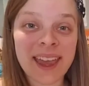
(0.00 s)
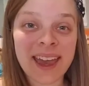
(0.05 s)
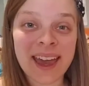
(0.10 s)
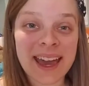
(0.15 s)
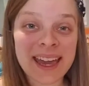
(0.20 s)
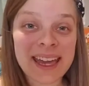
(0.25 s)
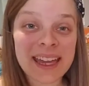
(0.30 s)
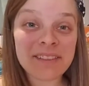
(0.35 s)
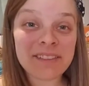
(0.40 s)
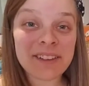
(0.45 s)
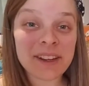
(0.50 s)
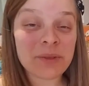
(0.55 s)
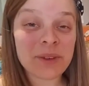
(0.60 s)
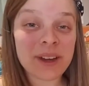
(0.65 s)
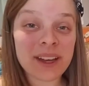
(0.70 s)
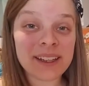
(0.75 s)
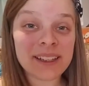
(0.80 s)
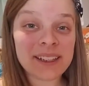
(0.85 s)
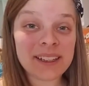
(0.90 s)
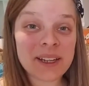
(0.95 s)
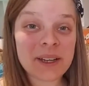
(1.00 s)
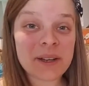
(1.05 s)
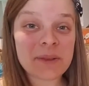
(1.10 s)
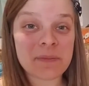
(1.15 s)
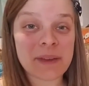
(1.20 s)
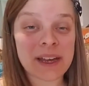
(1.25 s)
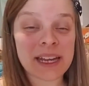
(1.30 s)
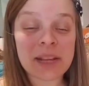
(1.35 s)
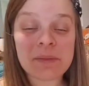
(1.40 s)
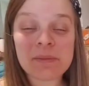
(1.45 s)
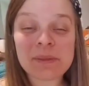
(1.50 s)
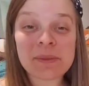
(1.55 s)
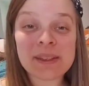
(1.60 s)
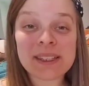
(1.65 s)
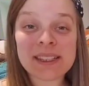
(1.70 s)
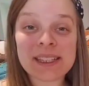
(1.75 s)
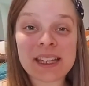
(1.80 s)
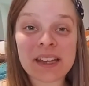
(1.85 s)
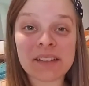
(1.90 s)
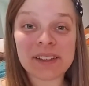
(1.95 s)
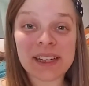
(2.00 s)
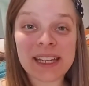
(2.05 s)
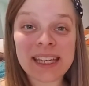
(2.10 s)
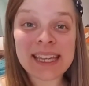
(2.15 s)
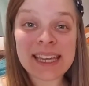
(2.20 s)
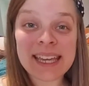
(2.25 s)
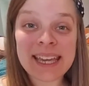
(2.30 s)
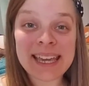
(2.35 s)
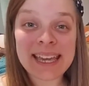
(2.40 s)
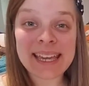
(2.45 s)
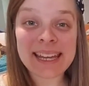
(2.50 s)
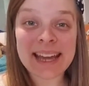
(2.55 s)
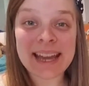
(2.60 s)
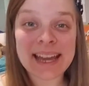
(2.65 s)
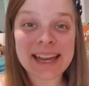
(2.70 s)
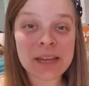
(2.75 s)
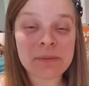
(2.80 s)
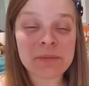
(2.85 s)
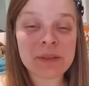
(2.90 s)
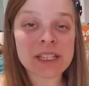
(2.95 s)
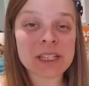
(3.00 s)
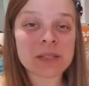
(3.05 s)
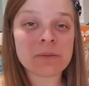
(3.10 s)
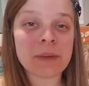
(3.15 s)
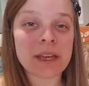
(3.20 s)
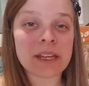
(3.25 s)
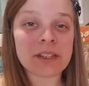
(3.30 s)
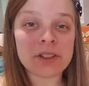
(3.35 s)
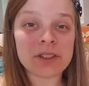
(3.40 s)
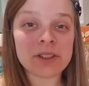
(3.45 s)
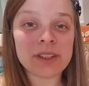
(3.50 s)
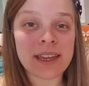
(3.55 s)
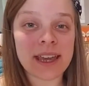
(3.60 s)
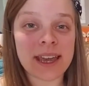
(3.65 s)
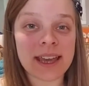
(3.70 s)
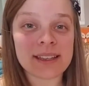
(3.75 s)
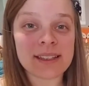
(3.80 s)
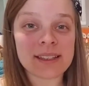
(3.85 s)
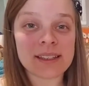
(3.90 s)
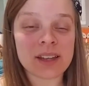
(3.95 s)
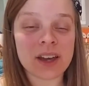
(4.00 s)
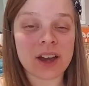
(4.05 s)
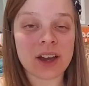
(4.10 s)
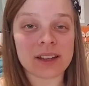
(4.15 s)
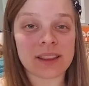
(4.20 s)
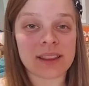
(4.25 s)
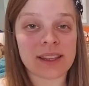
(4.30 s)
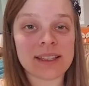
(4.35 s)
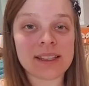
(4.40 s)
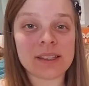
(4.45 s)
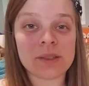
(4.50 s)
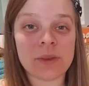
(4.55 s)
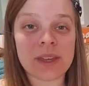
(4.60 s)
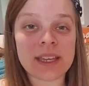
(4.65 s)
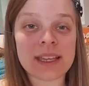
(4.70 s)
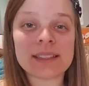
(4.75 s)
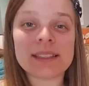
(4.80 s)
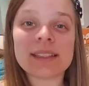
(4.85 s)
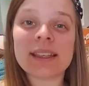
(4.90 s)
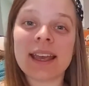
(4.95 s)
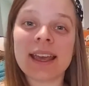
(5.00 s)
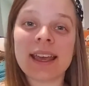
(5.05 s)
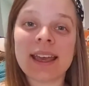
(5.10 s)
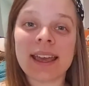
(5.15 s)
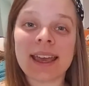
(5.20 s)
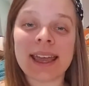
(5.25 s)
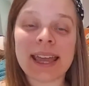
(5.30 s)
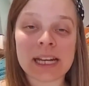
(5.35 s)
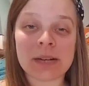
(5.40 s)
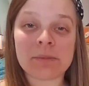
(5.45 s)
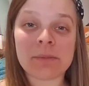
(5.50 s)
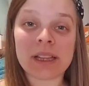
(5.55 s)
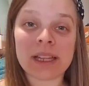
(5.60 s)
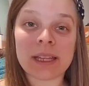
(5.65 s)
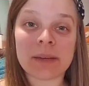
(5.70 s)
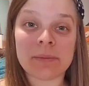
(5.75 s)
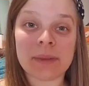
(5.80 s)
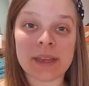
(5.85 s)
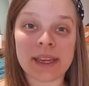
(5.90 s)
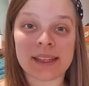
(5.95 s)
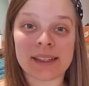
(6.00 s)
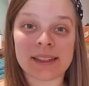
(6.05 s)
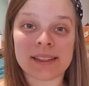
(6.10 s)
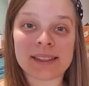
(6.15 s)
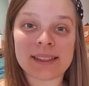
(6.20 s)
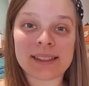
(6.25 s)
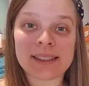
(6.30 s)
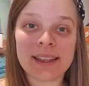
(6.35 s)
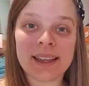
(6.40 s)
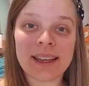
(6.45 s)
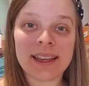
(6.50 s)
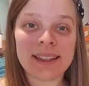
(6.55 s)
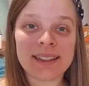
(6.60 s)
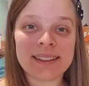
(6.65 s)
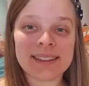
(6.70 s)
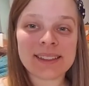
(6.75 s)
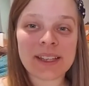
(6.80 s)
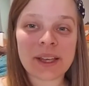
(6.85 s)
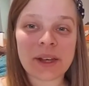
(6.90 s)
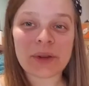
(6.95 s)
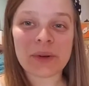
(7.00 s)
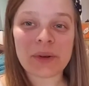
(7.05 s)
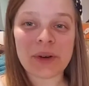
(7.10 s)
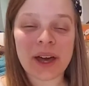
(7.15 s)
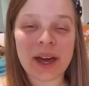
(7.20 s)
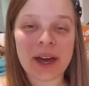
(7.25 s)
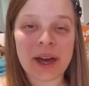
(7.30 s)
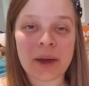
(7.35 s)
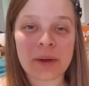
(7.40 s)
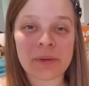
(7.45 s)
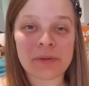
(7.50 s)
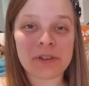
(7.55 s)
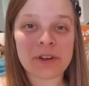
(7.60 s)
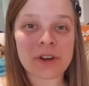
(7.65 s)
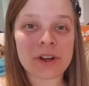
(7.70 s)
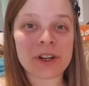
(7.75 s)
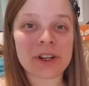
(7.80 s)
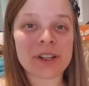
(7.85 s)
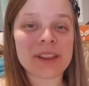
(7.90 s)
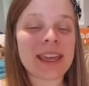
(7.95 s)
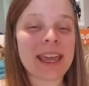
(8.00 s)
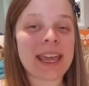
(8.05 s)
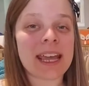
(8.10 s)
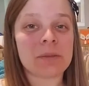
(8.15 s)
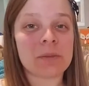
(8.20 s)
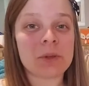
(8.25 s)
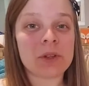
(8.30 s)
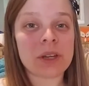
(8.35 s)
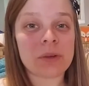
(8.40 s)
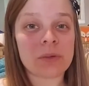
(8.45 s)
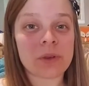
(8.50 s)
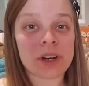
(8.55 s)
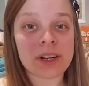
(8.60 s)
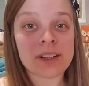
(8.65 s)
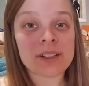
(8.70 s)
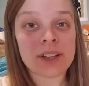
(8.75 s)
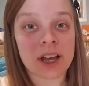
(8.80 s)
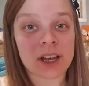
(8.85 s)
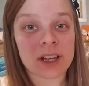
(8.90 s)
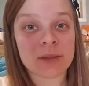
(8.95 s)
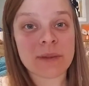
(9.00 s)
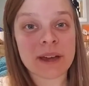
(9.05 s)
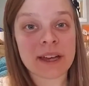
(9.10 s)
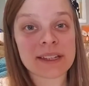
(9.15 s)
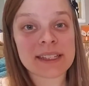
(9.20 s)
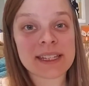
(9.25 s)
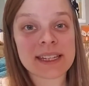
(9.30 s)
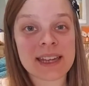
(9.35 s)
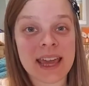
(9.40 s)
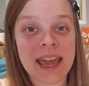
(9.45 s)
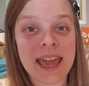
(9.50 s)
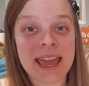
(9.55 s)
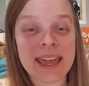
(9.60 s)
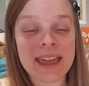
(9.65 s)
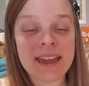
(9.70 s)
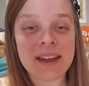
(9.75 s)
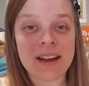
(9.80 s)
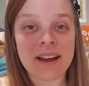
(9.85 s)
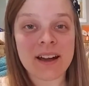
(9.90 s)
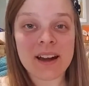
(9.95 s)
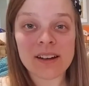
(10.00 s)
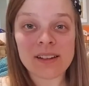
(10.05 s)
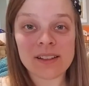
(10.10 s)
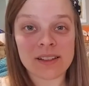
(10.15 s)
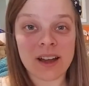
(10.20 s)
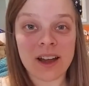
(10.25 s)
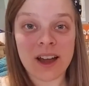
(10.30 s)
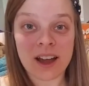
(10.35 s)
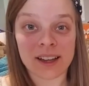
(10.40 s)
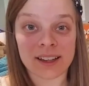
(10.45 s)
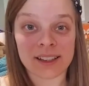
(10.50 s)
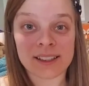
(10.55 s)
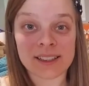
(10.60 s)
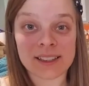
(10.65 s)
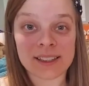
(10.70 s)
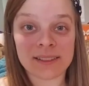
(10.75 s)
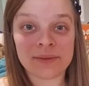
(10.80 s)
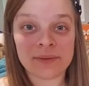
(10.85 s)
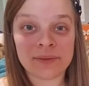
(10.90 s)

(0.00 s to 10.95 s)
Hi everyone, my name is Miss Stephanie and I am a special guest on this week's Animalympians. So uh, for the animal that we're going to talk about today are dogs.